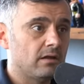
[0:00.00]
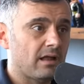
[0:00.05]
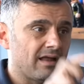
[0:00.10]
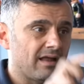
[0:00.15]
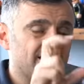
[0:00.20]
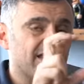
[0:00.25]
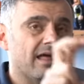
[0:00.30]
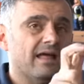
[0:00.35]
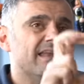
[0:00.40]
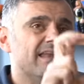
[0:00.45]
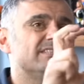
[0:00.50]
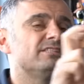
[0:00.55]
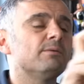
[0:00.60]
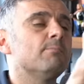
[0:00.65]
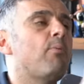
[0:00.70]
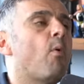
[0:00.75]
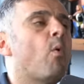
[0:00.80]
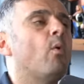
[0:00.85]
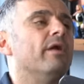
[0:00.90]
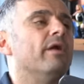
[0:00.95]
And, and it's
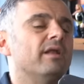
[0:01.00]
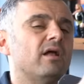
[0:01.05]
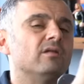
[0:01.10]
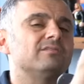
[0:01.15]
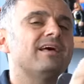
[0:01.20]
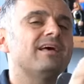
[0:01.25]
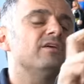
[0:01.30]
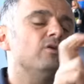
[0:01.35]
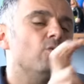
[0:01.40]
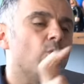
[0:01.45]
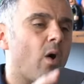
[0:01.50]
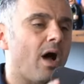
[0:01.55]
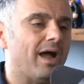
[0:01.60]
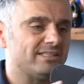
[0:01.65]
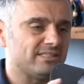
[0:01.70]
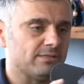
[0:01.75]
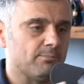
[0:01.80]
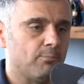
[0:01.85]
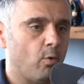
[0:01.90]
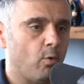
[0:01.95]
important. I'll tell you why
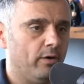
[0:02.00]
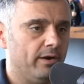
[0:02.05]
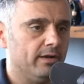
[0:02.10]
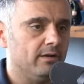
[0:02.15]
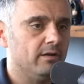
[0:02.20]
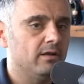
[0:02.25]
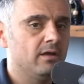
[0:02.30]
it's important